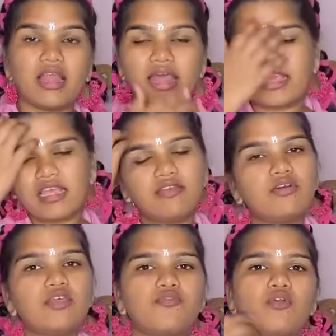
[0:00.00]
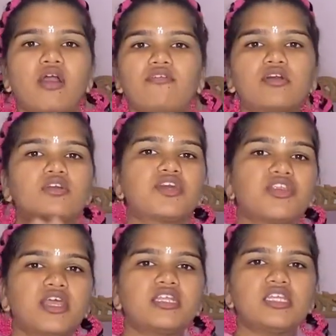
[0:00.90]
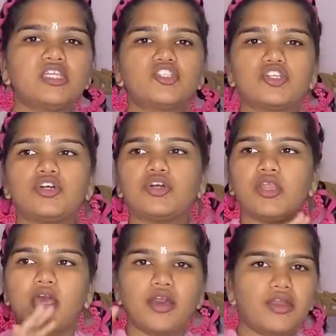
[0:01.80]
Like, even if you have a great teacher,